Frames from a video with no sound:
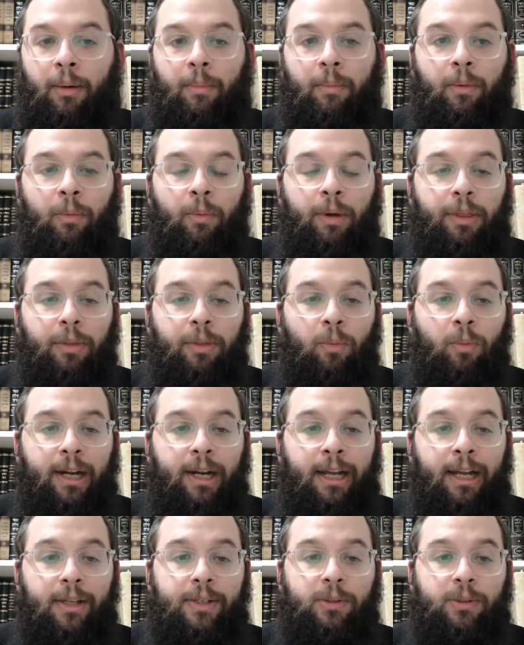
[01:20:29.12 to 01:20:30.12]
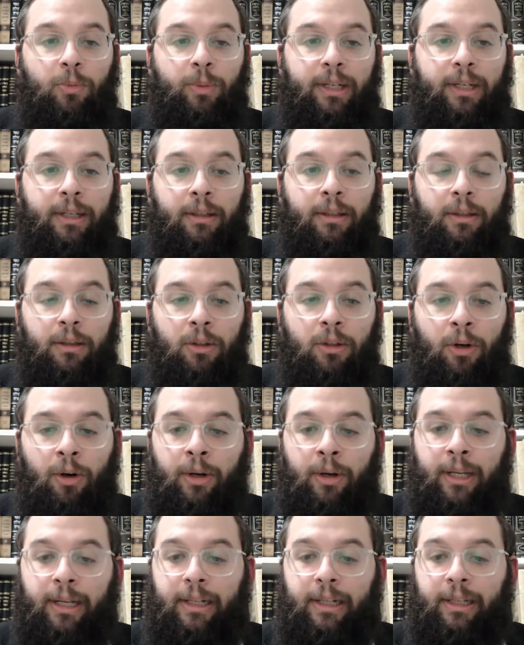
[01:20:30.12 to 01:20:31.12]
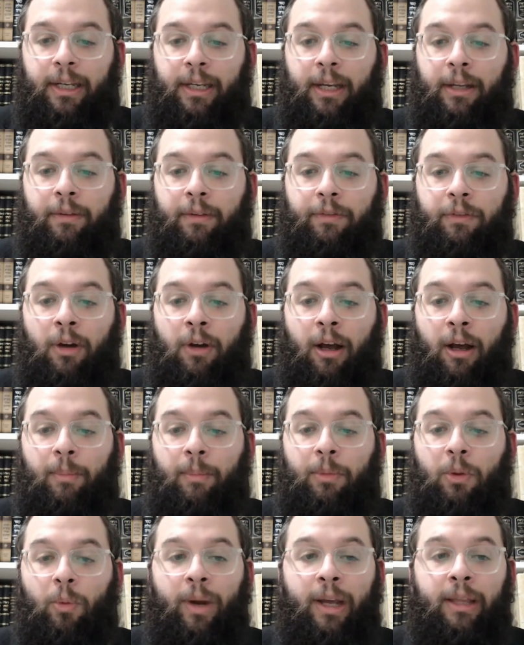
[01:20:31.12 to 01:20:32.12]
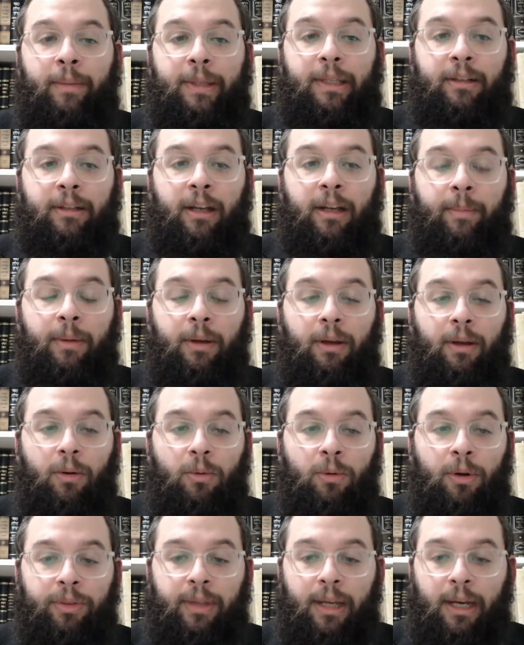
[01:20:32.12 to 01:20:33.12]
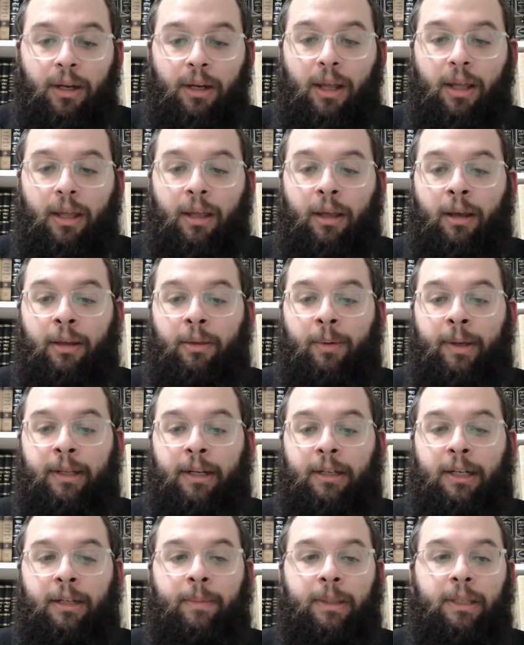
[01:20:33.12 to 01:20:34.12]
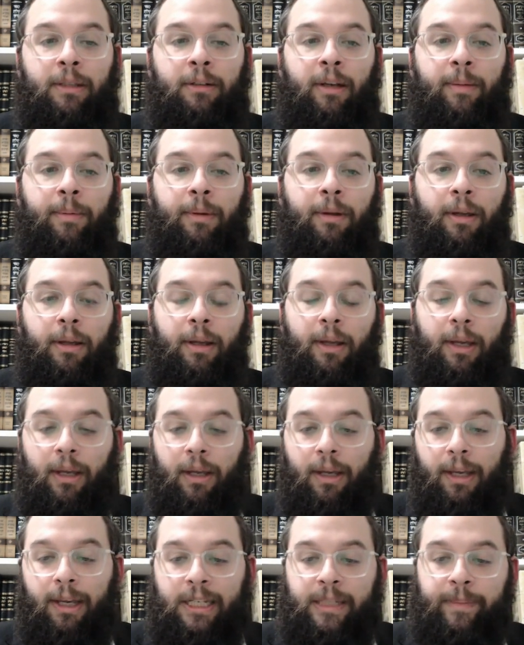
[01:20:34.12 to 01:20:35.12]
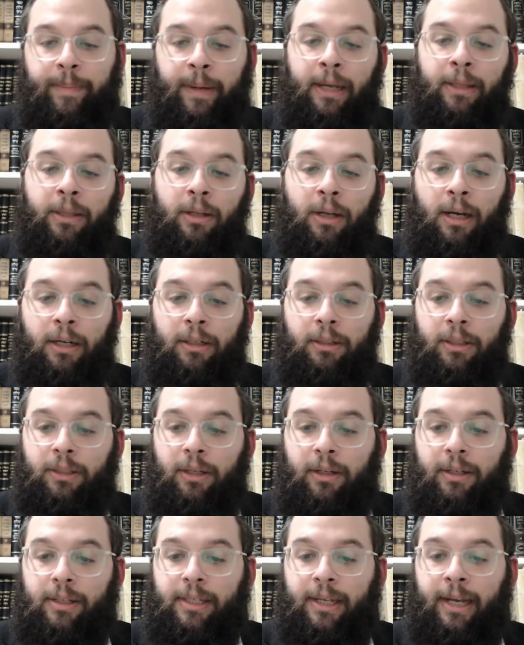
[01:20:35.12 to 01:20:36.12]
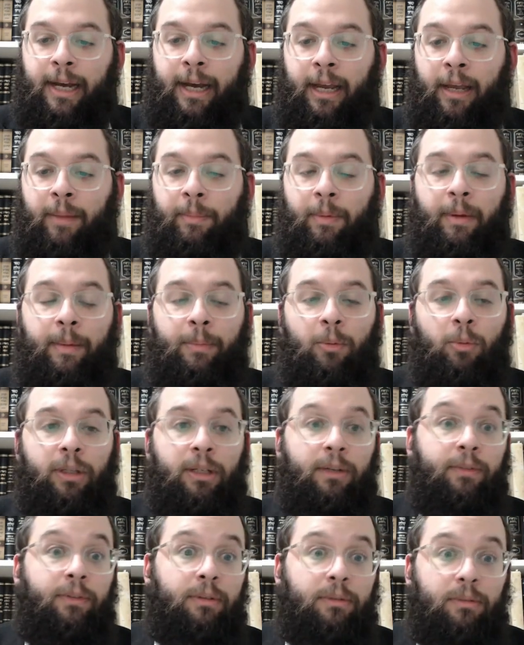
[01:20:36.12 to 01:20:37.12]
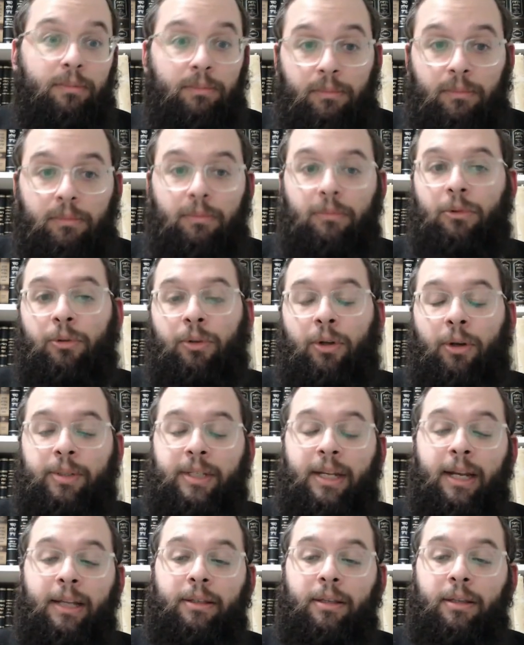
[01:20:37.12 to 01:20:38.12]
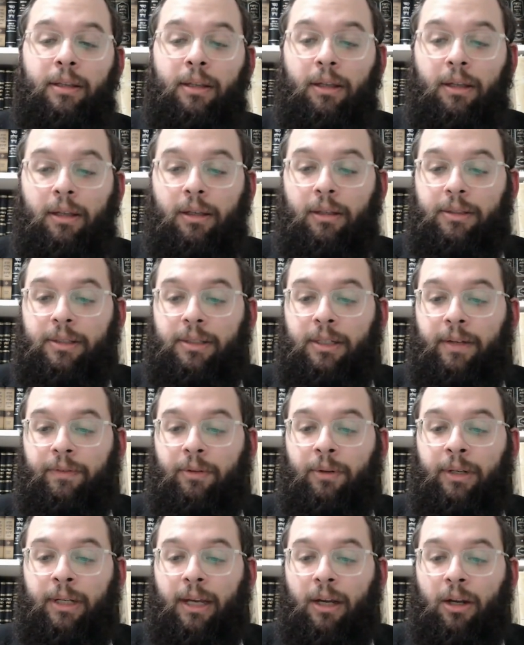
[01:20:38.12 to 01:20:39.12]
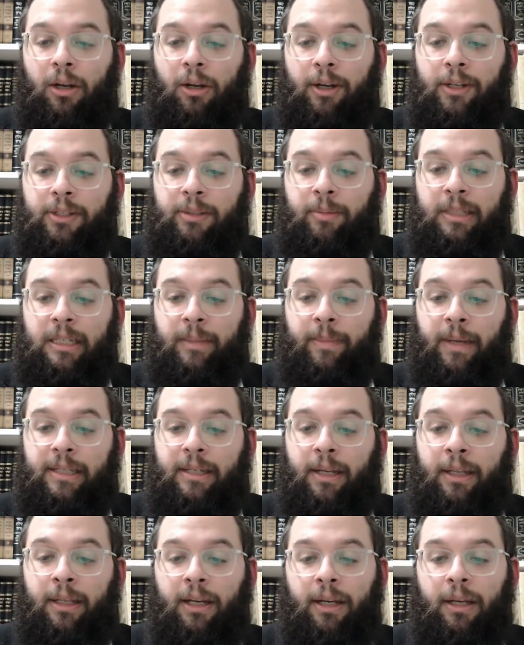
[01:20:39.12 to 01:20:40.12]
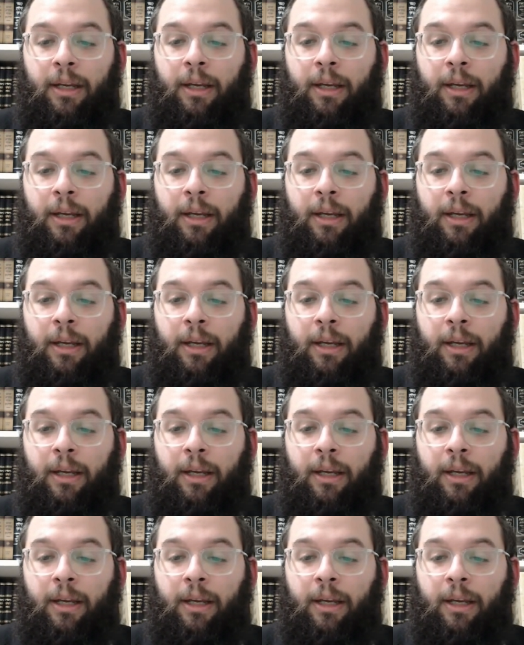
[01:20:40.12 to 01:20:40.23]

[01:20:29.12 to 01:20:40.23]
with what else we can learn and glean from the way the Alter Rebbe wrote the Hanacha and the way the Alter Rebbe expanded on it in Torah's Chaim, and maybe we'll even, who knows, get to see if there are any Haggaros in the Tzemach Tzedek